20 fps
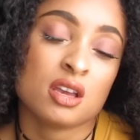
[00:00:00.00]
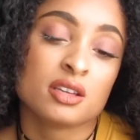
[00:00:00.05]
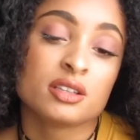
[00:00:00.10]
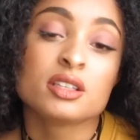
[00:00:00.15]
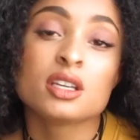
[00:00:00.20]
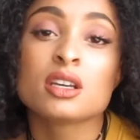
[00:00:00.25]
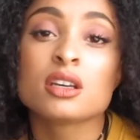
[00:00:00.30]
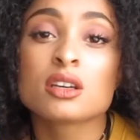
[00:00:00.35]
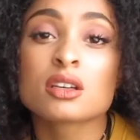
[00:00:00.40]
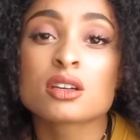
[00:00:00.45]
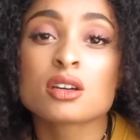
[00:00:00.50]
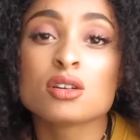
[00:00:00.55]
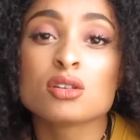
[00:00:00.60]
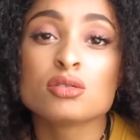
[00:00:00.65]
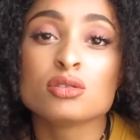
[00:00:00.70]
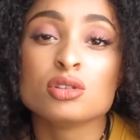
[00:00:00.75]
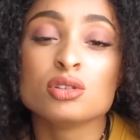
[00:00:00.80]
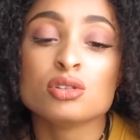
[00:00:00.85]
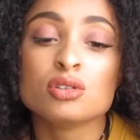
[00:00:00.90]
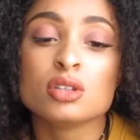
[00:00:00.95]
yeah, go
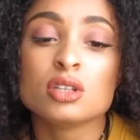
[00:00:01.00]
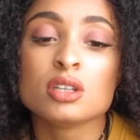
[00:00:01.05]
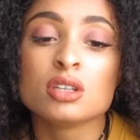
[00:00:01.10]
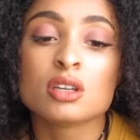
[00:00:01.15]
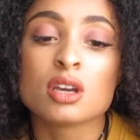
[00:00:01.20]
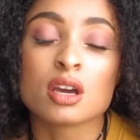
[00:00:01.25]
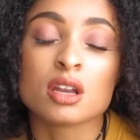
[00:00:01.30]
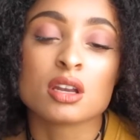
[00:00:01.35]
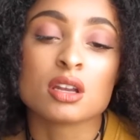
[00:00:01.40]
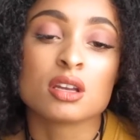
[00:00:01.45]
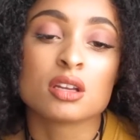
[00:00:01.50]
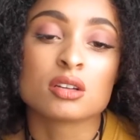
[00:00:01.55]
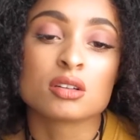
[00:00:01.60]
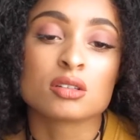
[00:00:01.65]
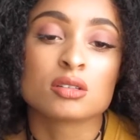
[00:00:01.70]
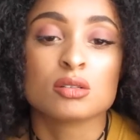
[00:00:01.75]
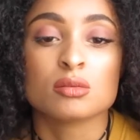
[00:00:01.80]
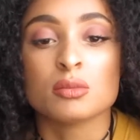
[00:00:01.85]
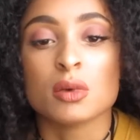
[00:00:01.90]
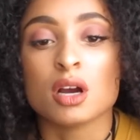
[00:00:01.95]
uni and then
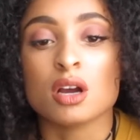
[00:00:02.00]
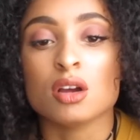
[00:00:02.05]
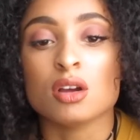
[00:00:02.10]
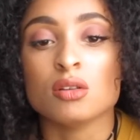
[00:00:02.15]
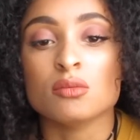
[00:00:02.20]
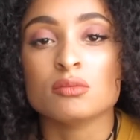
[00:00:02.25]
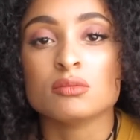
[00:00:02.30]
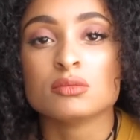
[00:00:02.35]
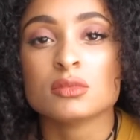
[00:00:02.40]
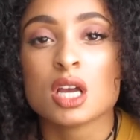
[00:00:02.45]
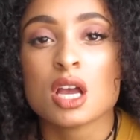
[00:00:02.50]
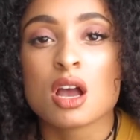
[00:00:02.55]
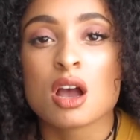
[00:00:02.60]
come home.